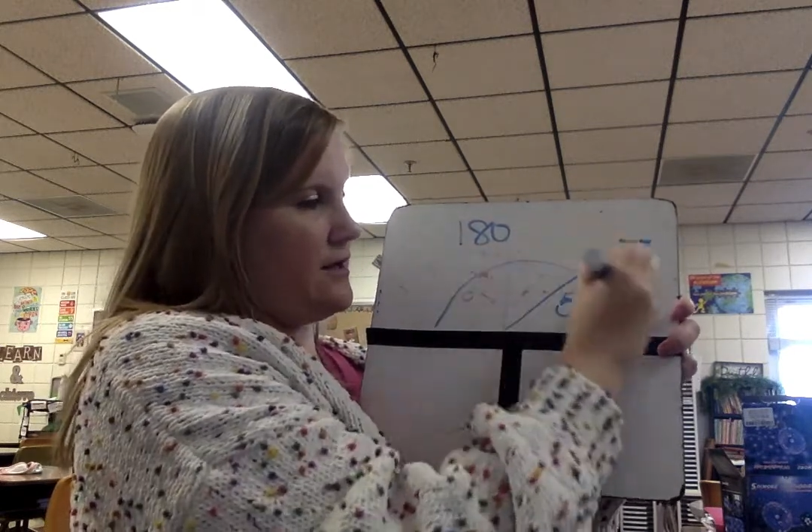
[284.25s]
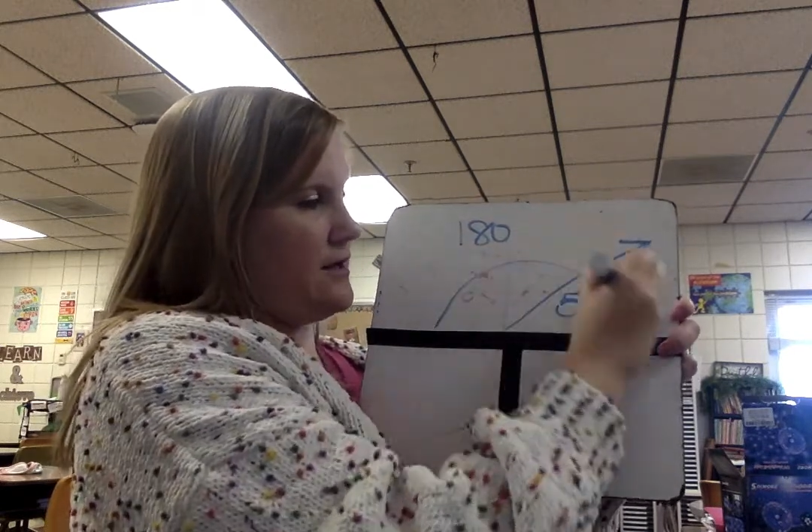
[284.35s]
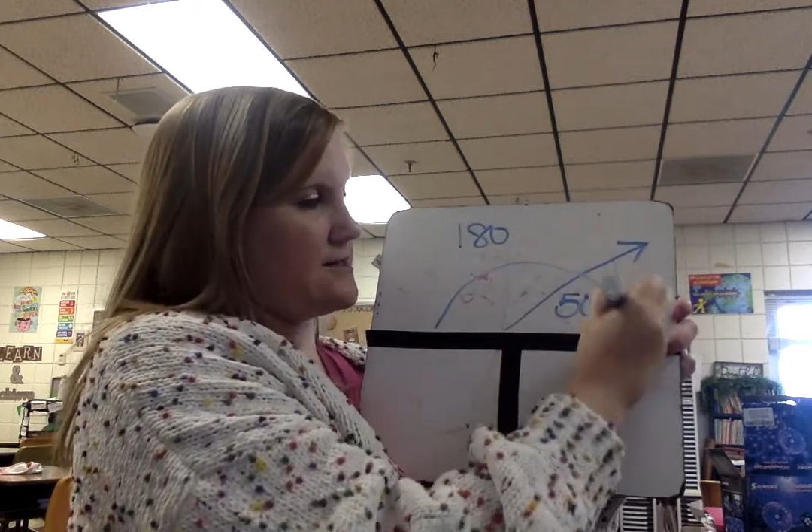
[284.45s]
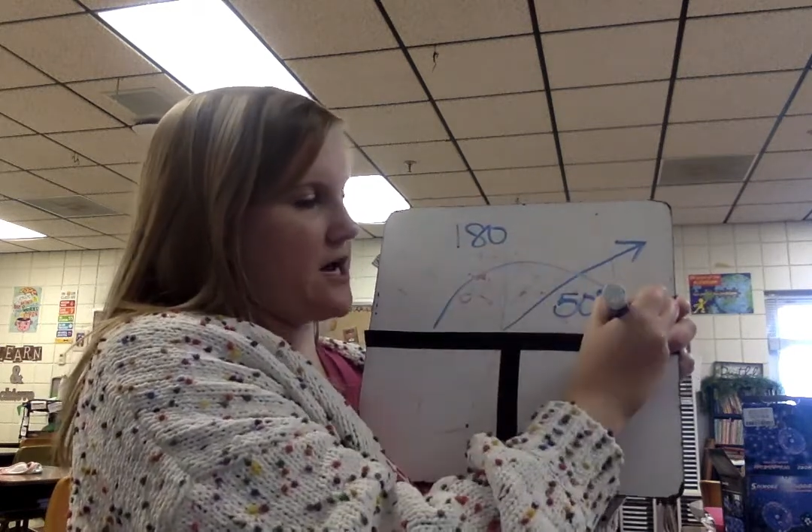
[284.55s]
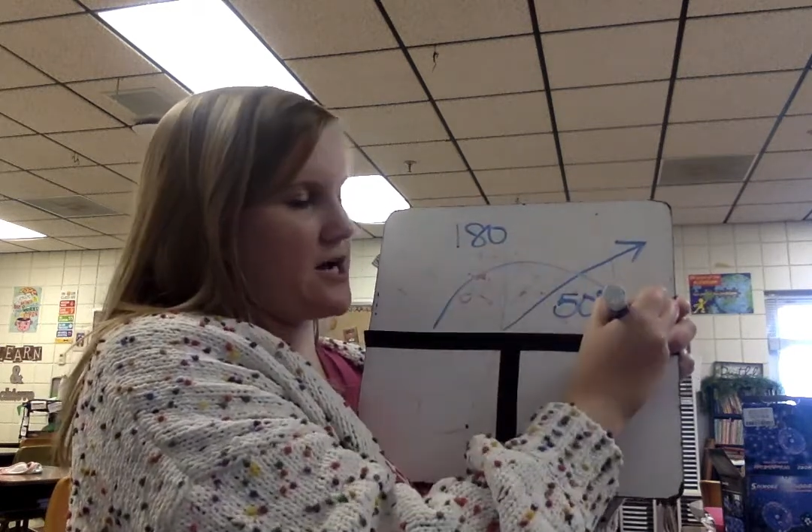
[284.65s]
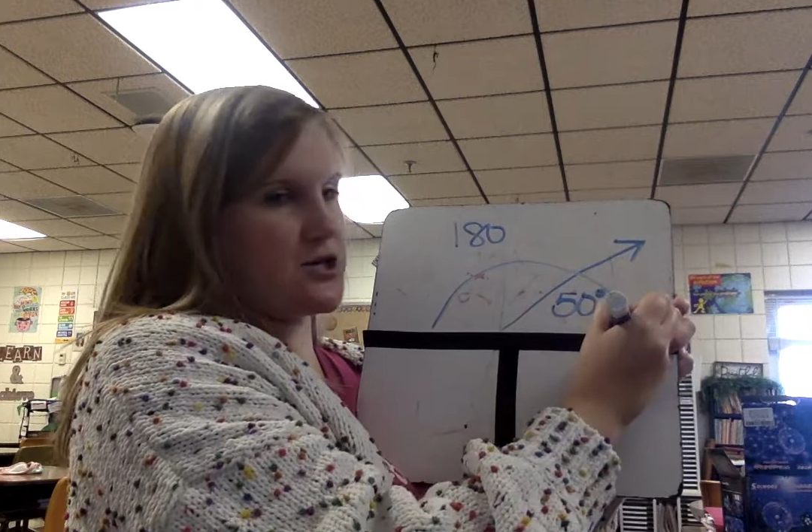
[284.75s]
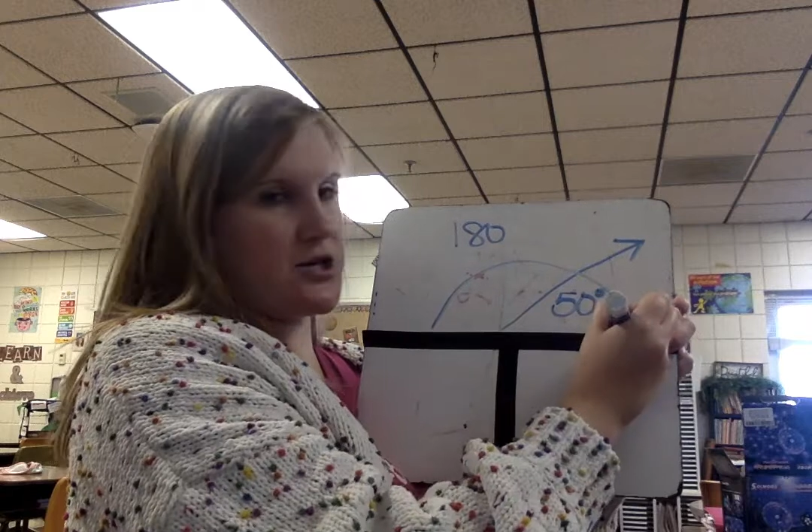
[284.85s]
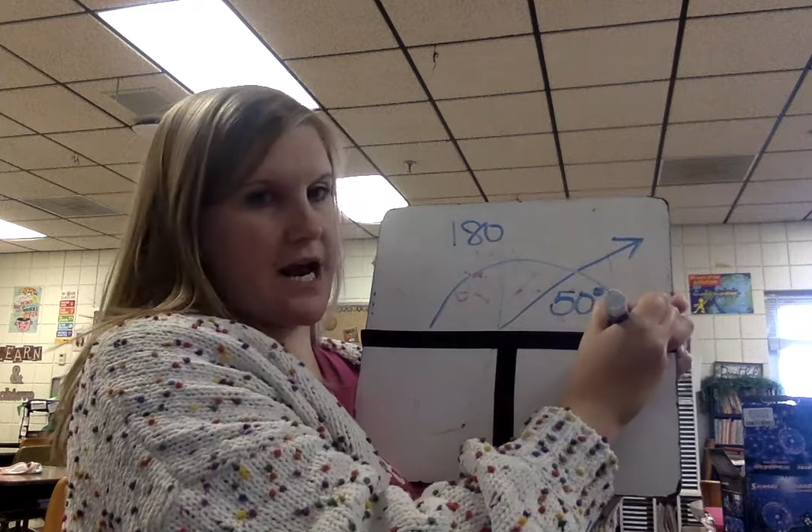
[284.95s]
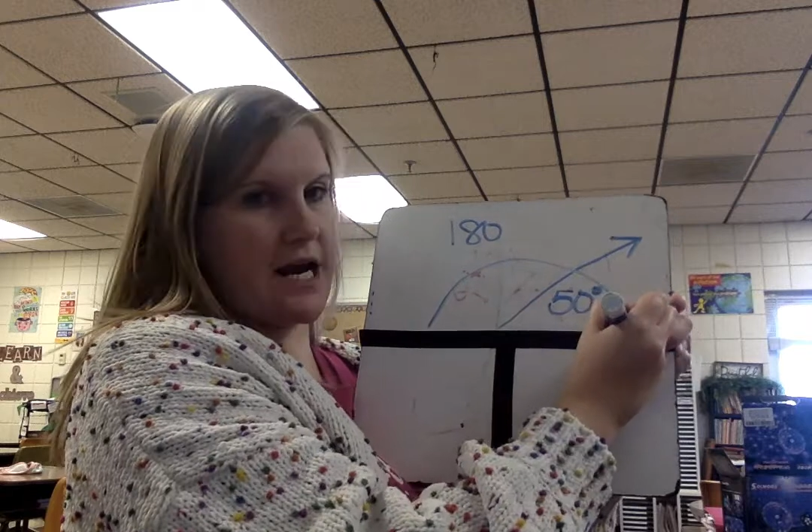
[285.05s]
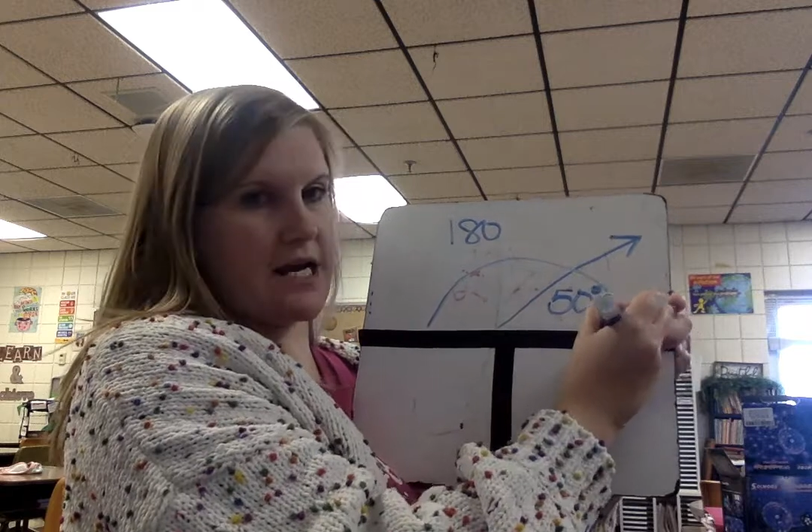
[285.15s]
is
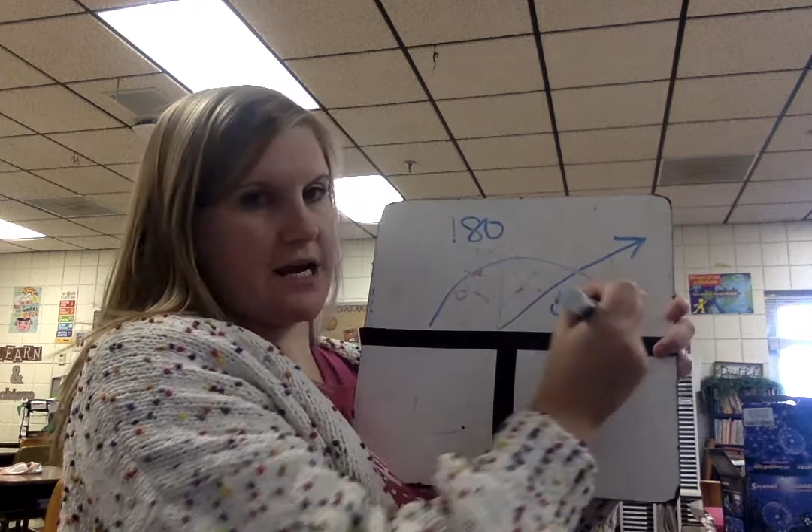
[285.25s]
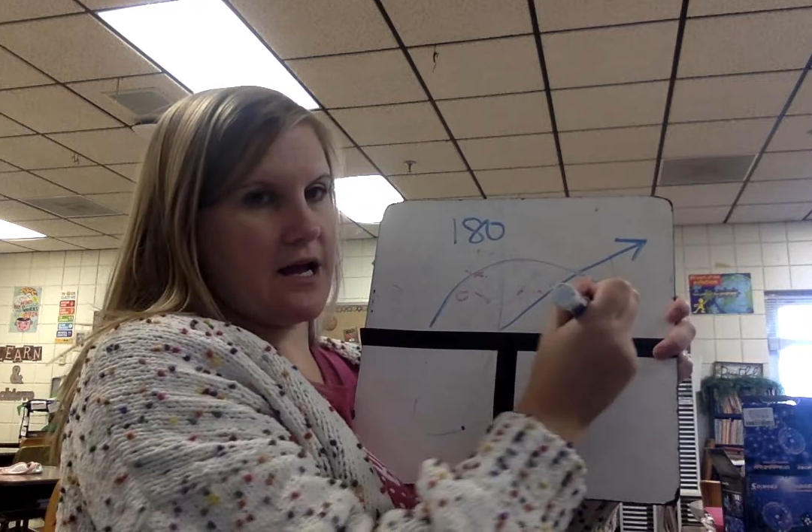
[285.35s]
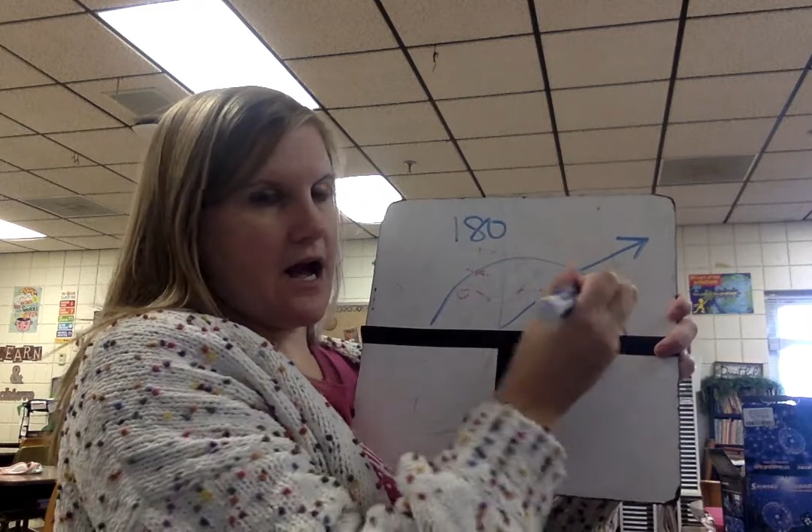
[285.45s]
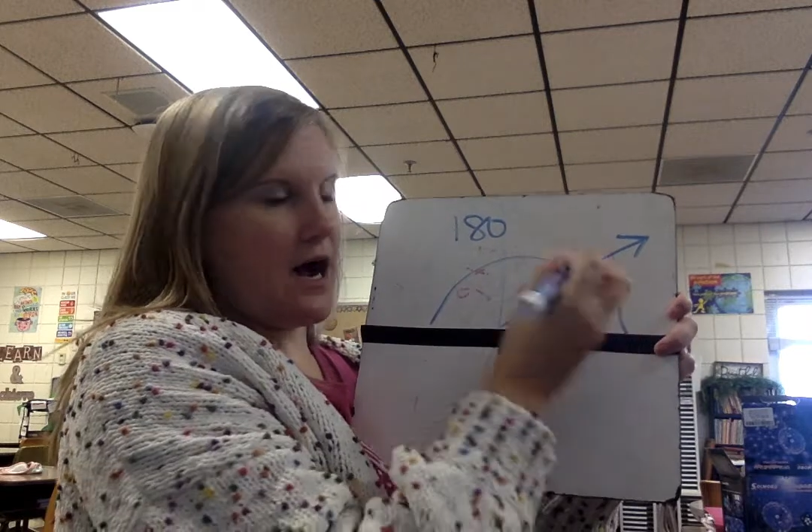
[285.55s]
180.